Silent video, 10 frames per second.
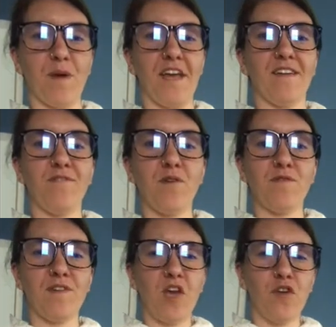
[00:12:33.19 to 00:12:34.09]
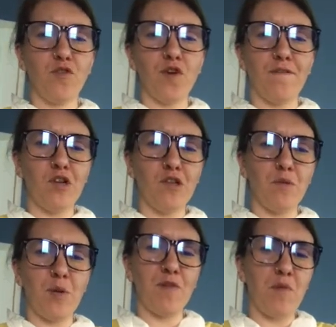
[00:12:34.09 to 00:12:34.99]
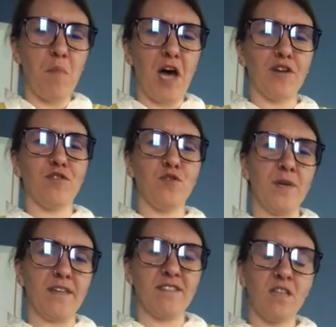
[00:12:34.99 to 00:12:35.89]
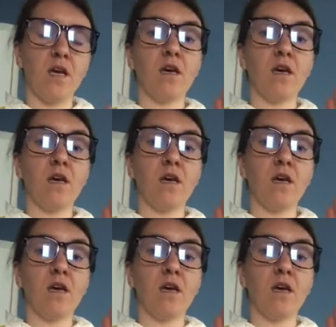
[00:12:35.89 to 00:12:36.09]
my headphones to give it a little bit of a modern twist.